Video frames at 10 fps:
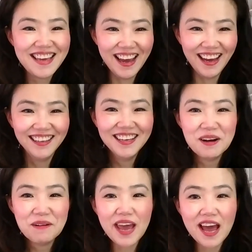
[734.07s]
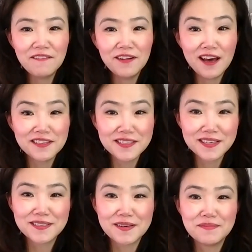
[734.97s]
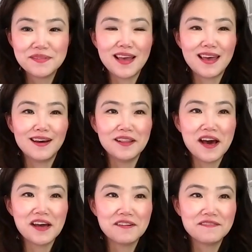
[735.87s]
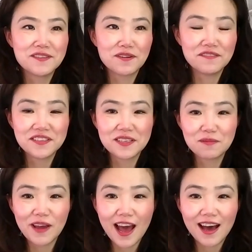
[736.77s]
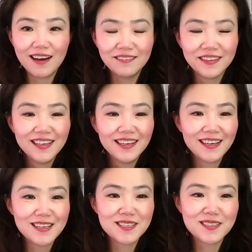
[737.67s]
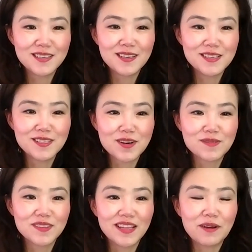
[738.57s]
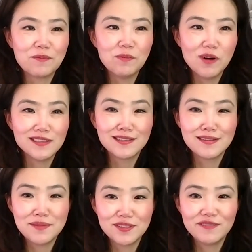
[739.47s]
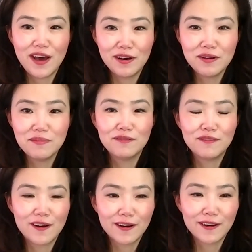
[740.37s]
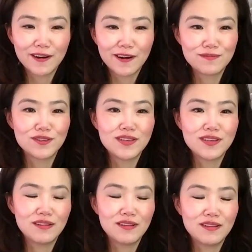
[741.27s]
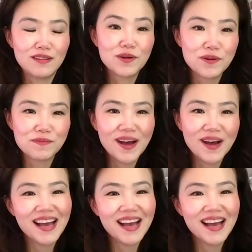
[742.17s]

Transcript: Yeah, we have a lot of systems and a lot of services we have. It's just in terms of like what's the most valuable for our customers and to whom.